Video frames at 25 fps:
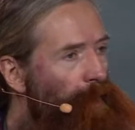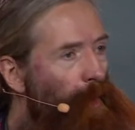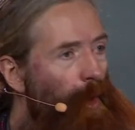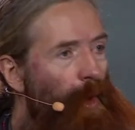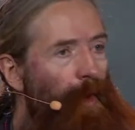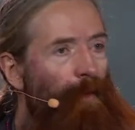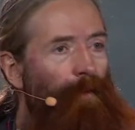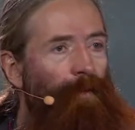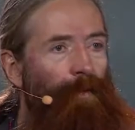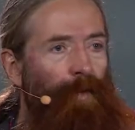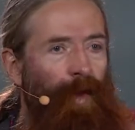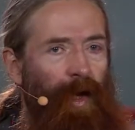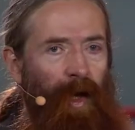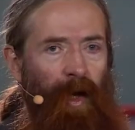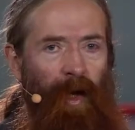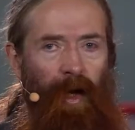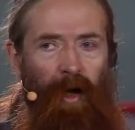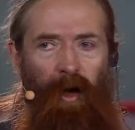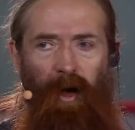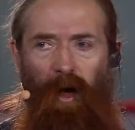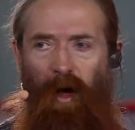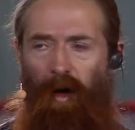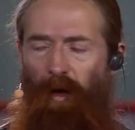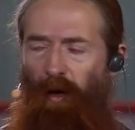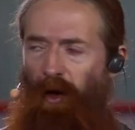all of
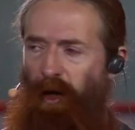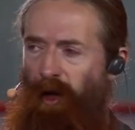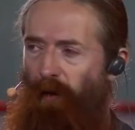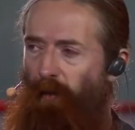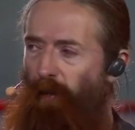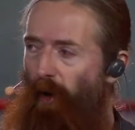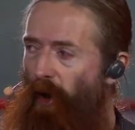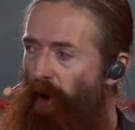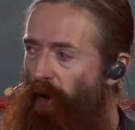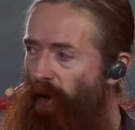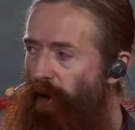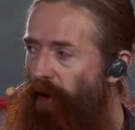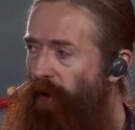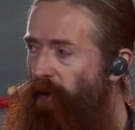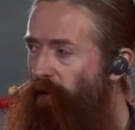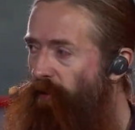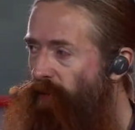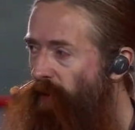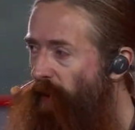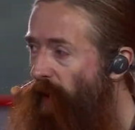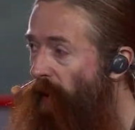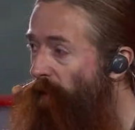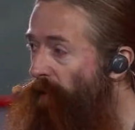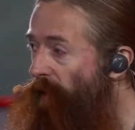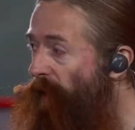these supposed
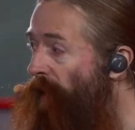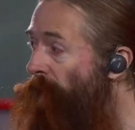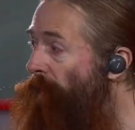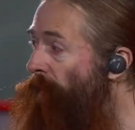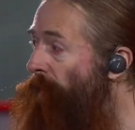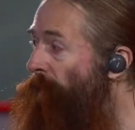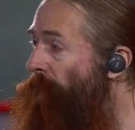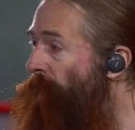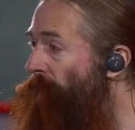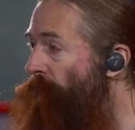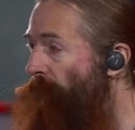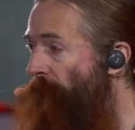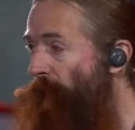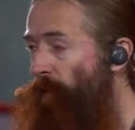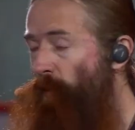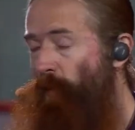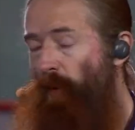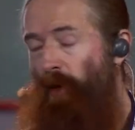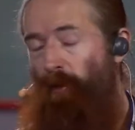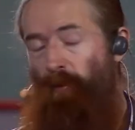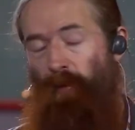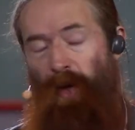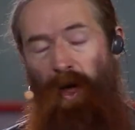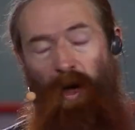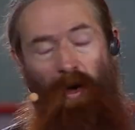problems that
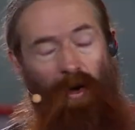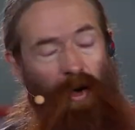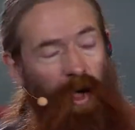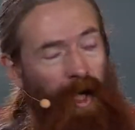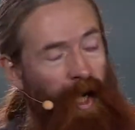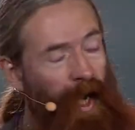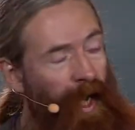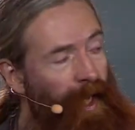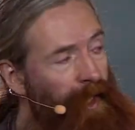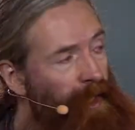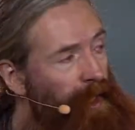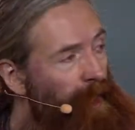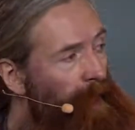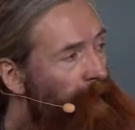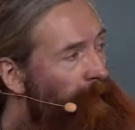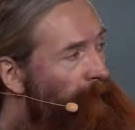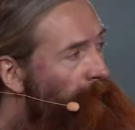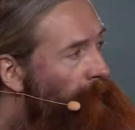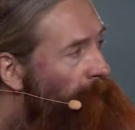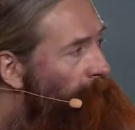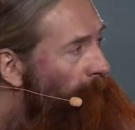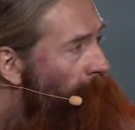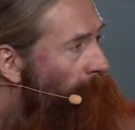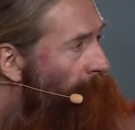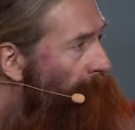would be created in
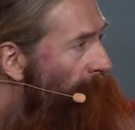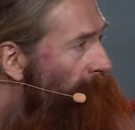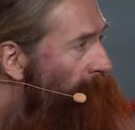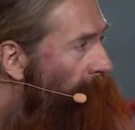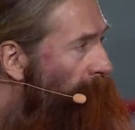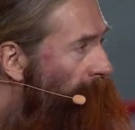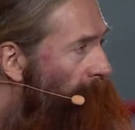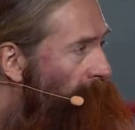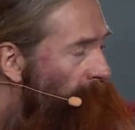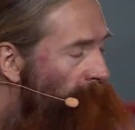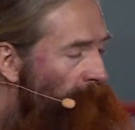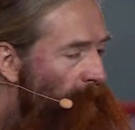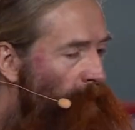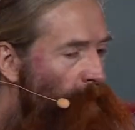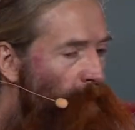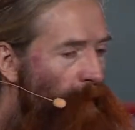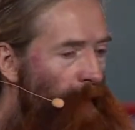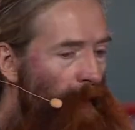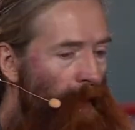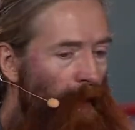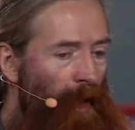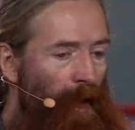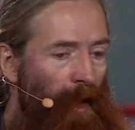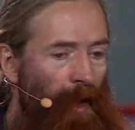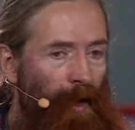a post aging
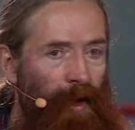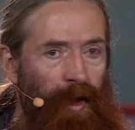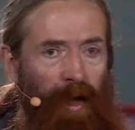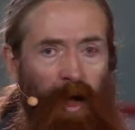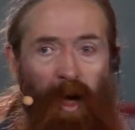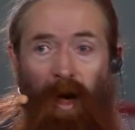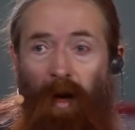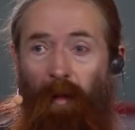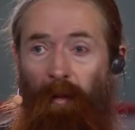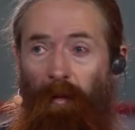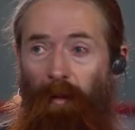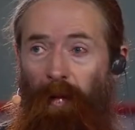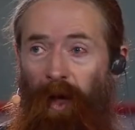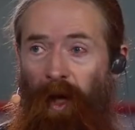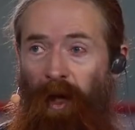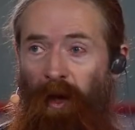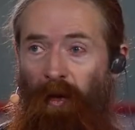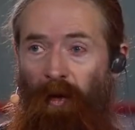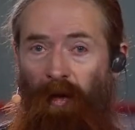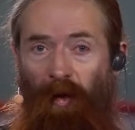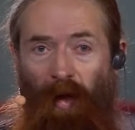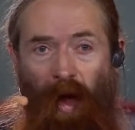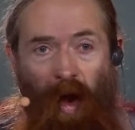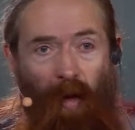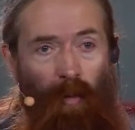world
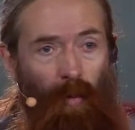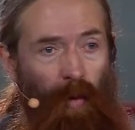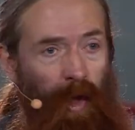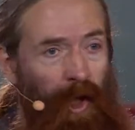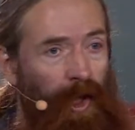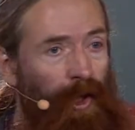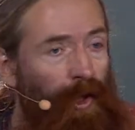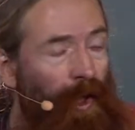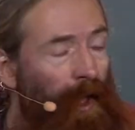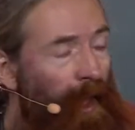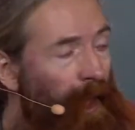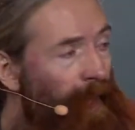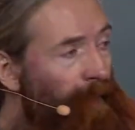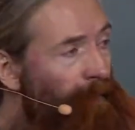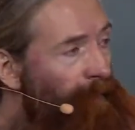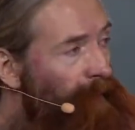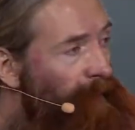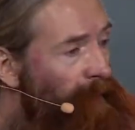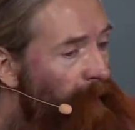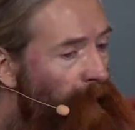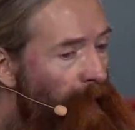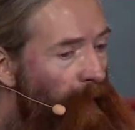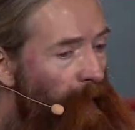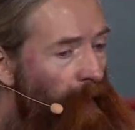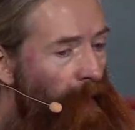mean that we should leave it
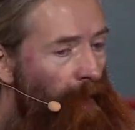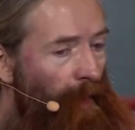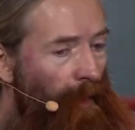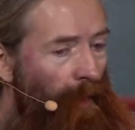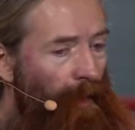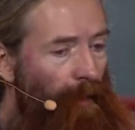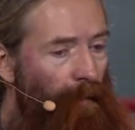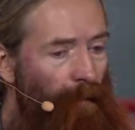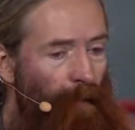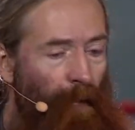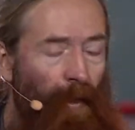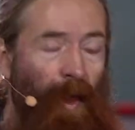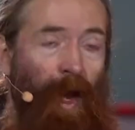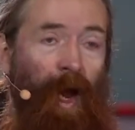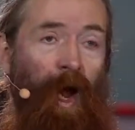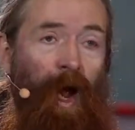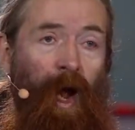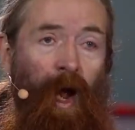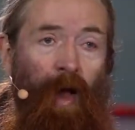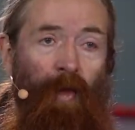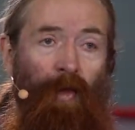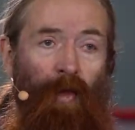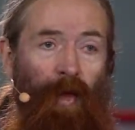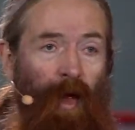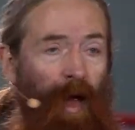alone, and